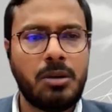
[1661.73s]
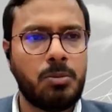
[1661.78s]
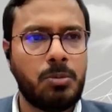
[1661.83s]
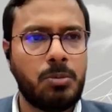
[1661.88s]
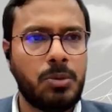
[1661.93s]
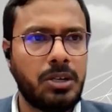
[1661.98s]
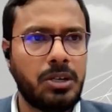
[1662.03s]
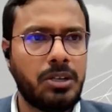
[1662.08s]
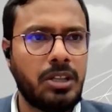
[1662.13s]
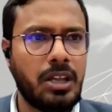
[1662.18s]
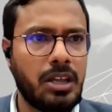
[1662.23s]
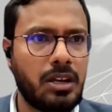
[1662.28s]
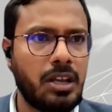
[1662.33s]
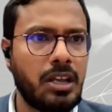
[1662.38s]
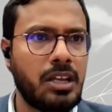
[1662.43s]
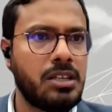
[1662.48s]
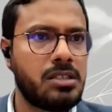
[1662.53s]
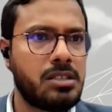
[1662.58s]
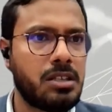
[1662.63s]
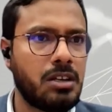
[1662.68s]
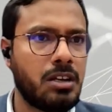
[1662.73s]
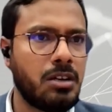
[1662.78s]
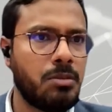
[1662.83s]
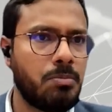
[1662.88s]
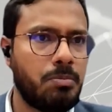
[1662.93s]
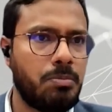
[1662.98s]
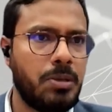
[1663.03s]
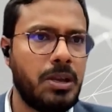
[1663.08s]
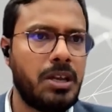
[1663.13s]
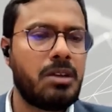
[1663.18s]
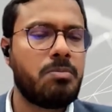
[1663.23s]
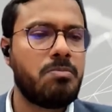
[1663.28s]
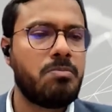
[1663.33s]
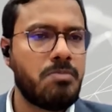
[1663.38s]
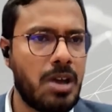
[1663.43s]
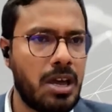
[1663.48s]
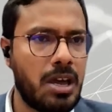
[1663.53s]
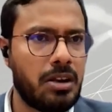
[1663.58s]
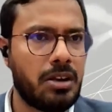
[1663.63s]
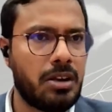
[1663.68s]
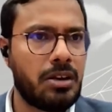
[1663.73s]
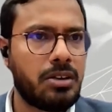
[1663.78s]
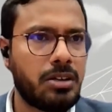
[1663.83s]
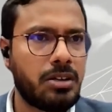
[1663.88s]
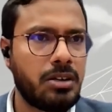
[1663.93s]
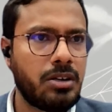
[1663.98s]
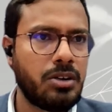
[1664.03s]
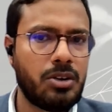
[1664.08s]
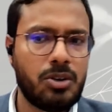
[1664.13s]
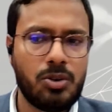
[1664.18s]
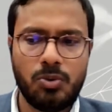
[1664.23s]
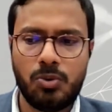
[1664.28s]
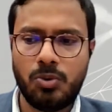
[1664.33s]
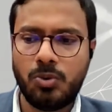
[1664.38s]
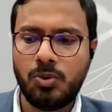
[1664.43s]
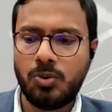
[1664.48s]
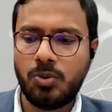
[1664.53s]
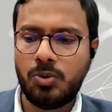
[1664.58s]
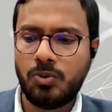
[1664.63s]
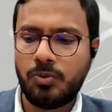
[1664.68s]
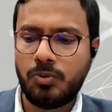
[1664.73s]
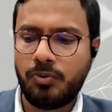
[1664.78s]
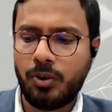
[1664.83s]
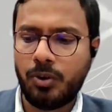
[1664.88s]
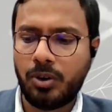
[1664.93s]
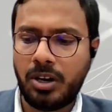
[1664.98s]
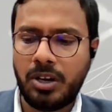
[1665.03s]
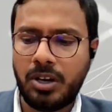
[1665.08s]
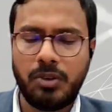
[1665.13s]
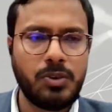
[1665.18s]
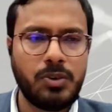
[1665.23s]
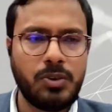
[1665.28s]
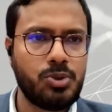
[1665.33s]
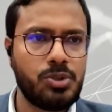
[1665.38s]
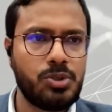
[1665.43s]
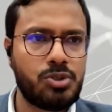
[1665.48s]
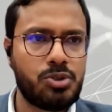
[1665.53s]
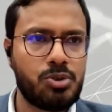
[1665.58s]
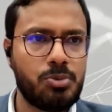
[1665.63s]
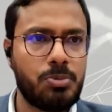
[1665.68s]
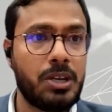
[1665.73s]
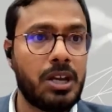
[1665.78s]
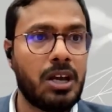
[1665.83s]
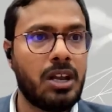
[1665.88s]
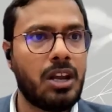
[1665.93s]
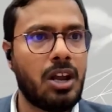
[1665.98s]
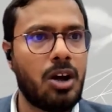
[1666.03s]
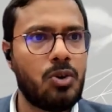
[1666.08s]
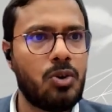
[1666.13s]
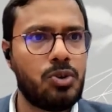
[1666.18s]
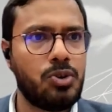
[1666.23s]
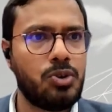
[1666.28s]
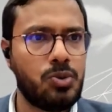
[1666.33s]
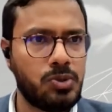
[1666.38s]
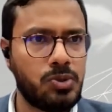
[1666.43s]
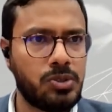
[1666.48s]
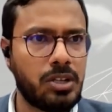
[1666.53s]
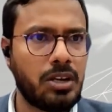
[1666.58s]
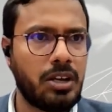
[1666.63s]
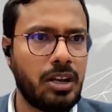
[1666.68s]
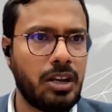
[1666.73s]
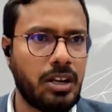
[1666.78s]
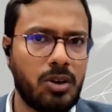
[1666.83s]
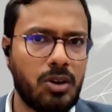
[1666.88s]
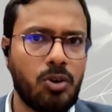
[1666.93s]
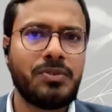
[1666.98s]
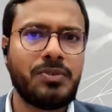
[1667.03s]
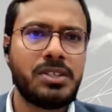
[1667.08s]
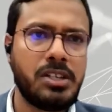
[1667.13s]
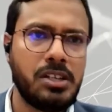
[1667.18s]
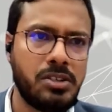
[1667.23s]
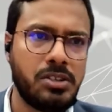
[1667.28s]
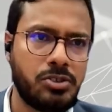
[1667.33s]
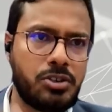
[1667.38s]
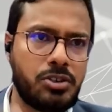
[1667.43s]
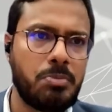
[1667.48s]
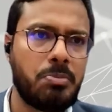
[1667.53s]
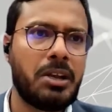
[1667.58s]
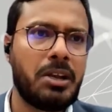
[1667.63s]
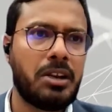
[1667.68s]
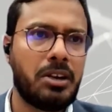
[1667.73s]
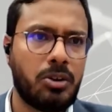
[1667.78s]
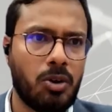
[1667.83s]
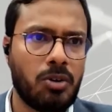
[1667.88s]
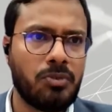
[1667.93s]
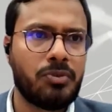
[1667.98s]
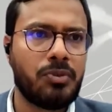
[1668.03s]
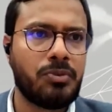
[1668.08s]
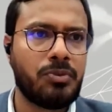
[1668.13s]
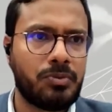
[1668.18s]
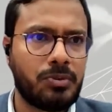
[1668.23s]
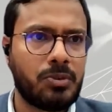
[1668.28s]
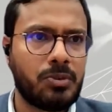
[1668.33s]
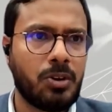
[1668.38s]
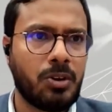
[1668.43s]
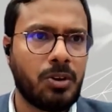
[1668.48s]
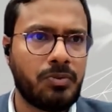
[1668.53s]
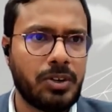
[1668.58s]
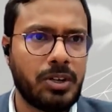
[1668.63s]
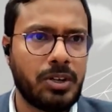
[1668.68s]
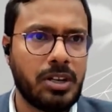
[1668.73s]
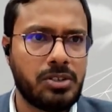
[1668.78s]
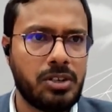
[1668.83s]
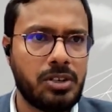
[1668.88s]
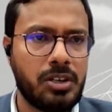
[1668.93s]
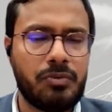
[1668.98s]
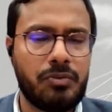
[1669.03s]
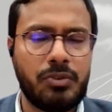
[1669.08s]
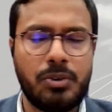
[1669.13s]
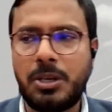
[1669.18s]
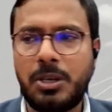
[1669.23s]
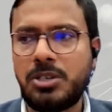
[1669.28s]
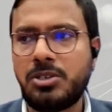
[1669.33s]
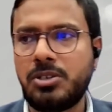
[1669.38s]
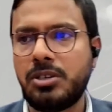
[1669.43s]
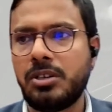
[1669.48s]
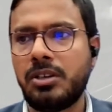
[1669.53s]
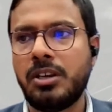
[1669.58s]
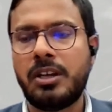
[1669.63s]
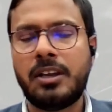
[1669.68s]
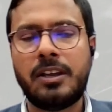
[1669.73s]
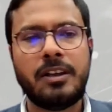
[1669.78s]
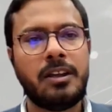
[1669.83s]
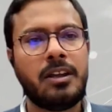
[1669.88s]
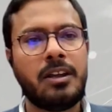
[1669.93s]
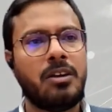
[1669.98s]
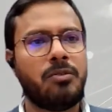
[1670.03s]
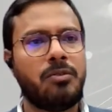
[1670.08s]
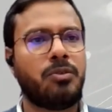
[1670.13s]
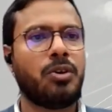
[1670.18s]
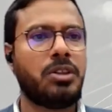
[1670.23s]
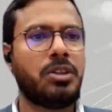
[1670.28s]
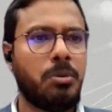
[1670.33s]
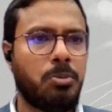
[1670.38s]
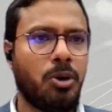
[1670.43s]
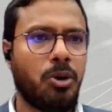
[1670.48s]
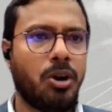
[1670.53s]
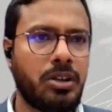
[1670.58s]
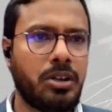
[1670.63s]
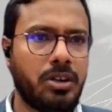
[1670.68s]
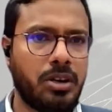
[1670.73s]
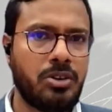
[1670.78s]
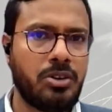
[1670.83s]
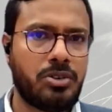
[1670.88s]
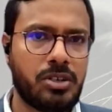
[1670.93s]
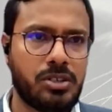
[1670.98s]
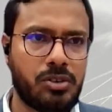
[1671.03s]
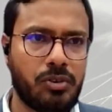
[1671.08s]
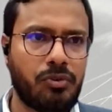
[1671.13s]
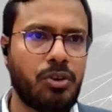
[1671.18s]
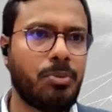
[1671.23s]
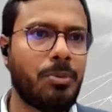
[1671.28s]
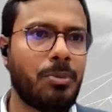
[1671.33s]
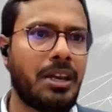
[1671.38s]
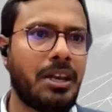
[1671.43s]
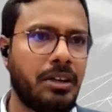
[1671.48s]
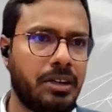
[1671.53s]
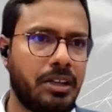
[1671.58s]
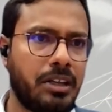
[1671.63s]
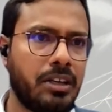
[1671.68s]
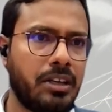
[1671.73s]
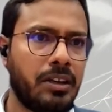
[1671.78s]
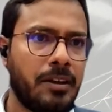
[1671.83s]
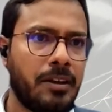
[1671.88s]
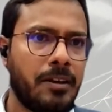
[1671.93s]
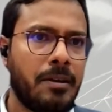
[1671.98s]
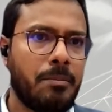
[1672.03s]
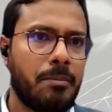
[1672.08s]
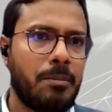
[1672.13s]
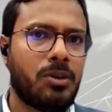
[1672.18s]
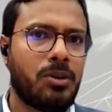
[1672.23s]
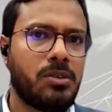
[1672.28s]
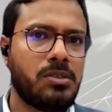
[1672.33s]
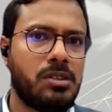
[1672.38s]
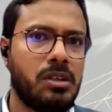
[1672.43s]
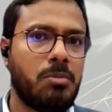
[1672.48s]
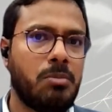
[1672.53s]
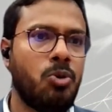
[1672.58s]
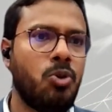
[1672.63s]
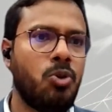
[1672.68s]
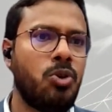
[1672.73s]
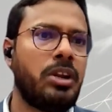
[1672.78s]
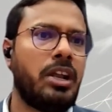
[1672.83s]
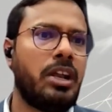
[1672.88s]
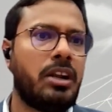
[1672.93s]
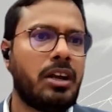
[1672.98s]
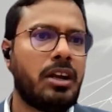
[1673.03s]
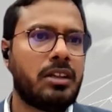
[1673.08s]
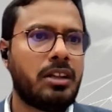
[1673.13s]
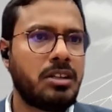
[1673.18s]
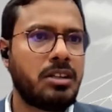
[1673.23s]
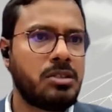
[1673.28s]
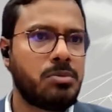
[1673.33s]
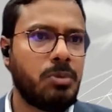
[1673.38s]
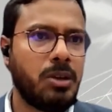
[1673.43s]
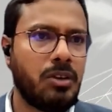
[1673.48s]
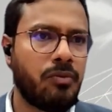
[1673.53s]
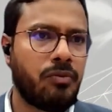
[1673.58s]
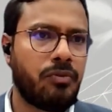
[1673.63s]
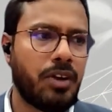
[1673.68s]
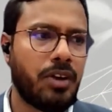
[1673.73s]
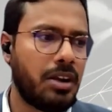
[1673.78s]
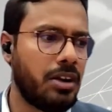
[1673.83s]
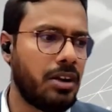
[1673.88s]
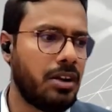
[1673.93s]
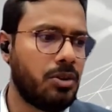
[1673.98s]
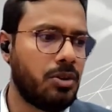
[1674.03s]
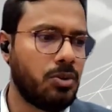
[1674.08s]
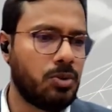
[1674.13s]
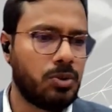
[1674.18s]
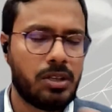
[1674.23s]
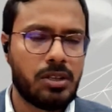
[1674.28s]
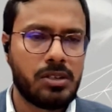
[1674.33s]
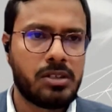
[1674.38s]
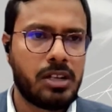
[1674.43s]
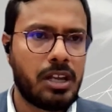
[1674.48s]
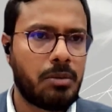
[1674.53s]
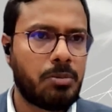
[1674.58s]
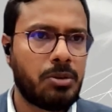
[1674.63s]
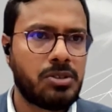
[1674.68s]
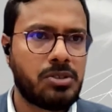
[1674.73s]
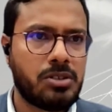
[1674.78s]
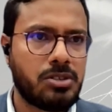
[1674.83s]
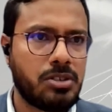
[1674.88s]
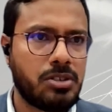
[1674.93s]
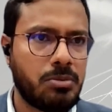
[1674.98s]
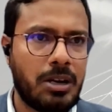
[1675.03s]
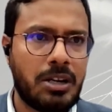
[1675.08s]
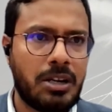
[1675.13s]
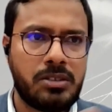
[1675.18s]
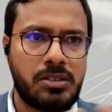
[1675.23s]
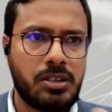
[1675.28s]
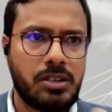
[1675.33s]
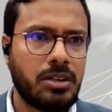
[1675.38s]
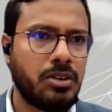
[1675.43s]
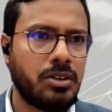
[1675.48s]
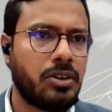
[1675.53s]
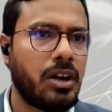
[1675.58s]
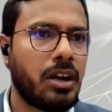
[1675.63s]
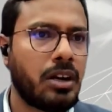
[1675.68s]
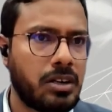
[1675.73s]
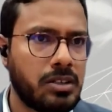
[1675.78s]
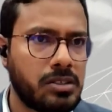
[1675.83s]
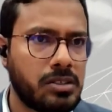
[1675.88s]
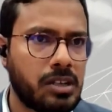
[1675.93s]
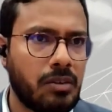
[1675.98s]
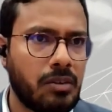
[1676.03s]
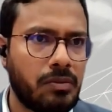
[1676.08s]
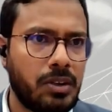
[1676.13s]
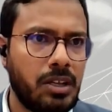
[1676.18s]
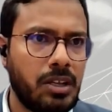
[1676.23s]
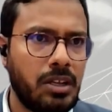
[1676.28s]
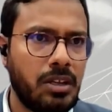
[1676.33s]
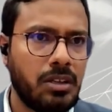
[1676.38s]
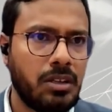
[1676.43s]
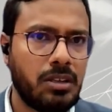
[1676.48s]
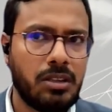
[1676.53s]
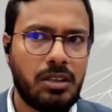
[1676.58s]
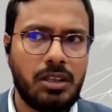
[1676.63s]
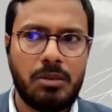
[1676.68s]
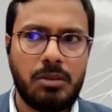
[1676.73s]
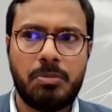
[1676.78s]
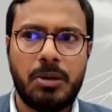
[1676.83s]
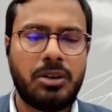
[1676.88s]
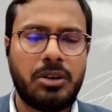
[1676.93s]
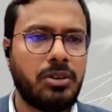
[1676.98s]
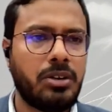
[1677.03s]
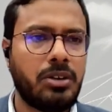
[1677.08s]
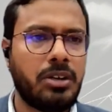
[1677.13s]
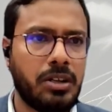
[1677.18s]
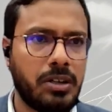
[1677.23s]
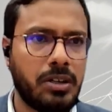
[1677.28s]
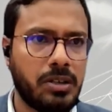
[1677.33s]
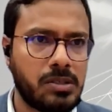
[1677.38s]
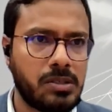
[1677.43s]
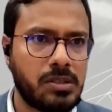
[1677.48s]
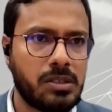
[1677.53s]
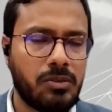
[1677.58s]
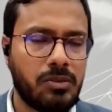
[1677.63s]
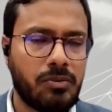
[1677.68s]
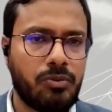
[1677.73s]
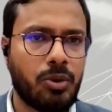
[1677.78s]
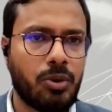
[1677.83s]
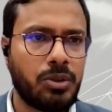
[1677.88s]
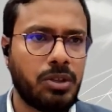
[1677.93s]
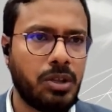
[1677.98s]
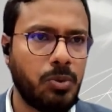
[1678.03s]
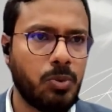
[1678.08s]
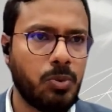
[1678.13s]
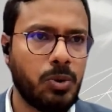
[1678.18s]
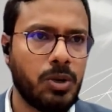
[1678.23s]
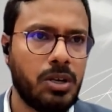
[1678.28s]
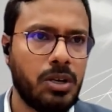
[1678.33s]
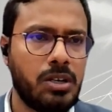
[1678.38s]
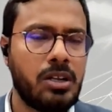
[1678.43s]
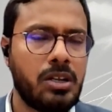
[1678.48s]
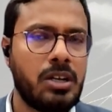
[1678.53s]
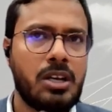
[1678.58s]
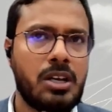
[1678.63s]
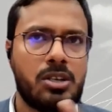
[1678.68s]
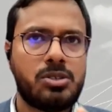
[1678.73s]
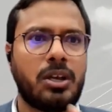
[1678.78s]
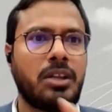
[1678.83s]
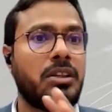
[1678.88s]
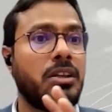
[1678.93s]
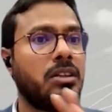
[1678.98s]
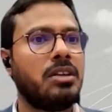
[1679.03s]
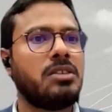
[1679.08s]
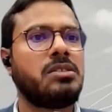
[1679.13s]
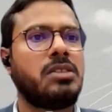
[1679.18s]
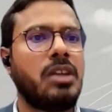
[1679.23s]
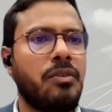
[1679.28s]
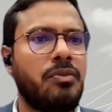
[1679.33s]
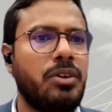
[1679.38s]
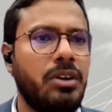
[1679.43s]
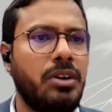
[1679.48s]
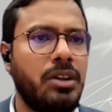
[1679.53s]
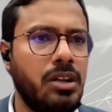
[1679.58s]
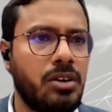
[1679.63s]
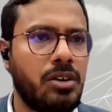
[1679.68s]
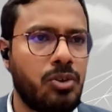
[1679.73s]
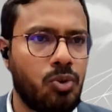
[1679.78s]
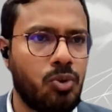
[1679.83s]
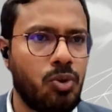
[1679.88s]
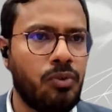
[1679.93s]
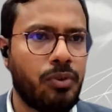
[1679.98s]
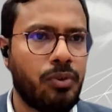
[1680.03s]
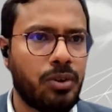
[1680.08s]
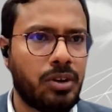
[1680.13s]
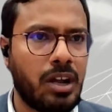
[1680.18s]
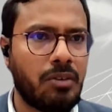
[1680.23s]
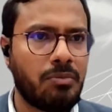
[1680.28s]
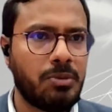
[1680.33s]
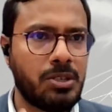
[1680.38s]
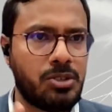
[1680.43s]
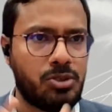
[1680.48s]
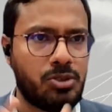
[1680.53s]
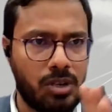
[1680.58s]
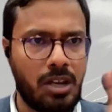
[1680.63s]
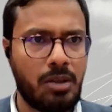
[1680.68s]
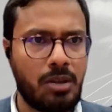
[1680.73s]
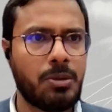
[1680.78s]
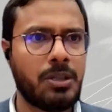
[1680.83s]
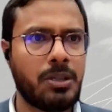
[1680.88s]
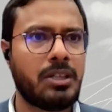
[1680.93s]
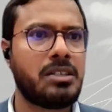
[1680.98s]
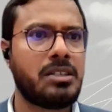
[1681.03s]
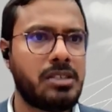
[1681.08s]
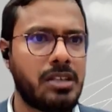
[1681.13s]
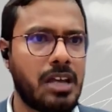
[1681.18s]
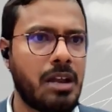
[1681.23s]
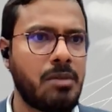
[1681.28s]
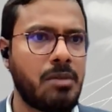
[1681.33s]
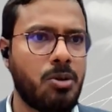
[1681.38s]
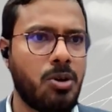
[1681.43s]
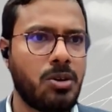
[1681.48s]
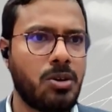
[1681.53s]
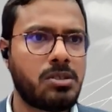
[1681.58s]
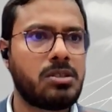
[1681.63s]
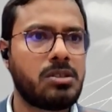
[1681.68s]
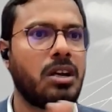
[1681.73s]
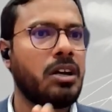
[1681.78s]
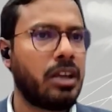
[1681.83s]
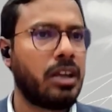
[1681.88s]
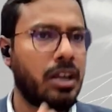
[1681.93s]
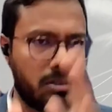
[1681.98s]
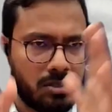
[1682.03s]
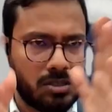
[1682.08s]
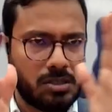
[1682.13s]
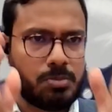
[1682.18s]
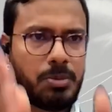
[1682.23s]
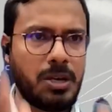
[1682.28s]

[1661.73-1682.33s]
But there is a big merit for individuals to be allowed to use their data, obviously stripping it off of confidential information for the broader interest of humanity. Because the more data that is being fed into things like precision medicine, drug discovery, the better it is for the world. So I think there's definitely a role for governments to enable that sandbox. Again,